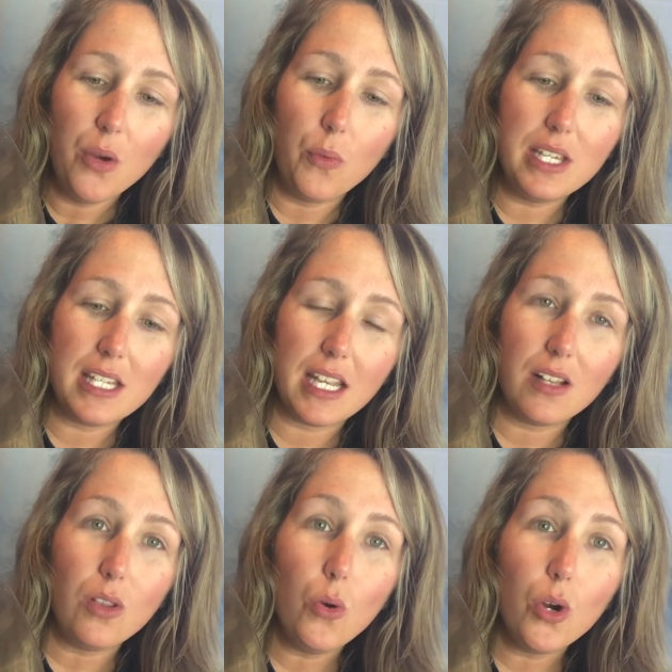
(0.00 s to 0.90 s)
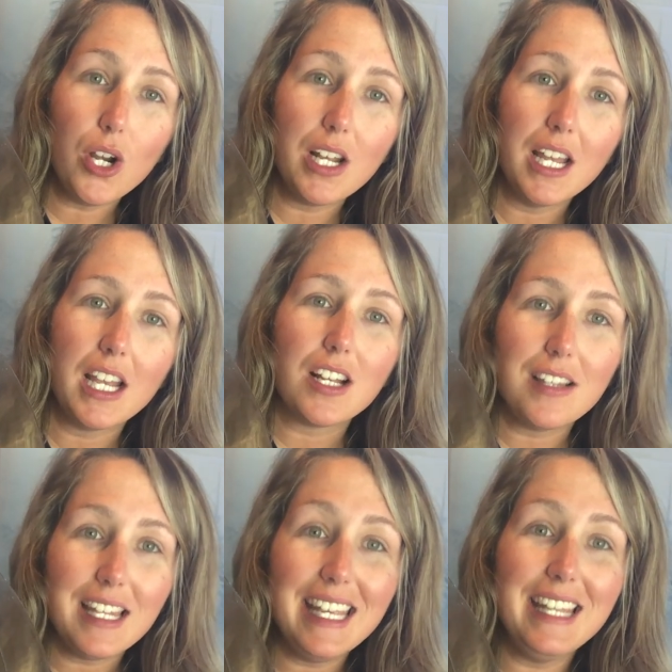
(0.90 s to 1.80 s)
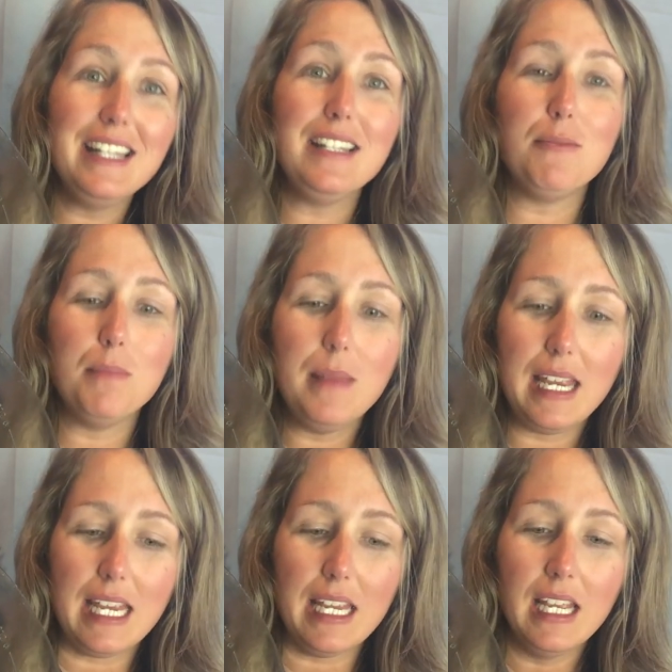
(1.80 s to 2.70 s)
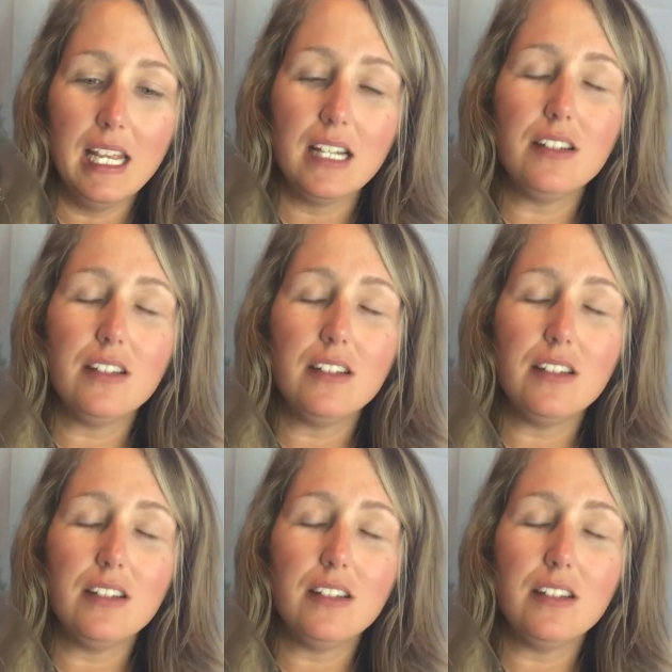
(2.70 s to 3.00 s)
we say, Lord, cleanse me,